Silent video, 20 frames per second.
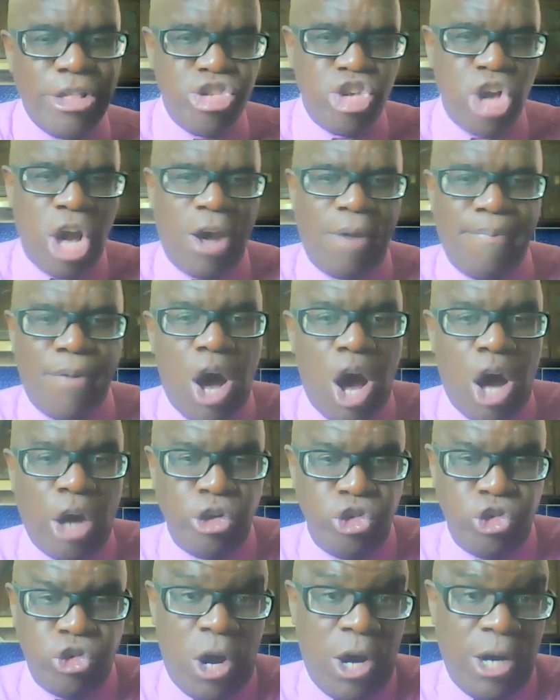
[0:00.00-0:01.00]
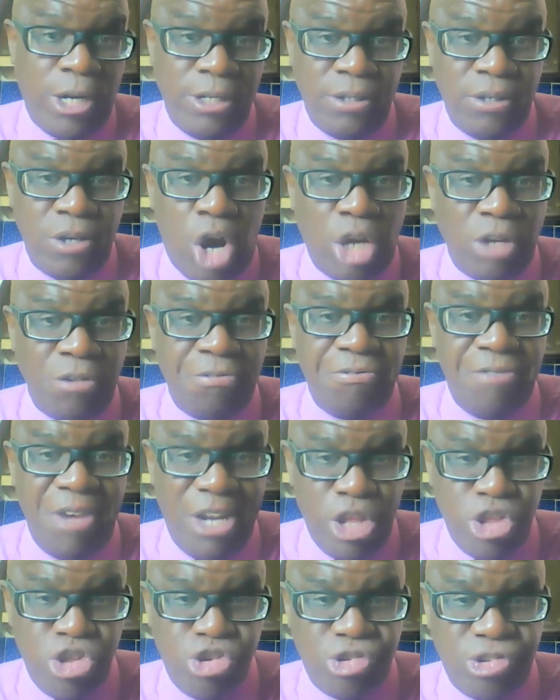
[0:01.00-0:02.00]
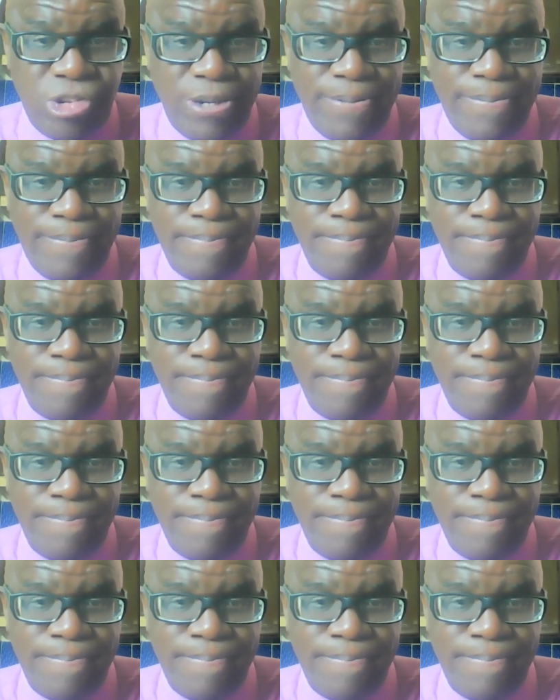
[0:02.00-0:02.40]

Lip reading: a job undone, unfinished.